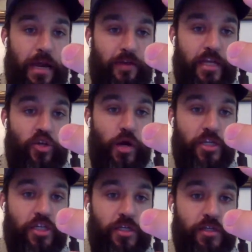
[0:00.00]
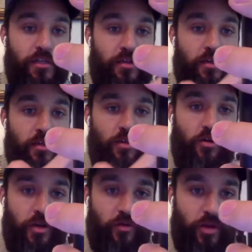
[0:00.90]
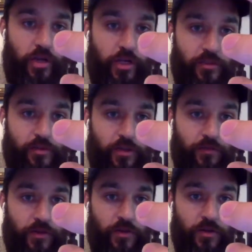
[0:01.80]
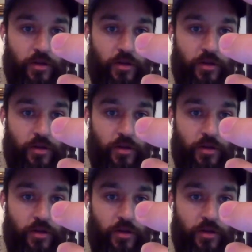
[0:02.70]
have any questions? Oh, here, we already got some stuff here.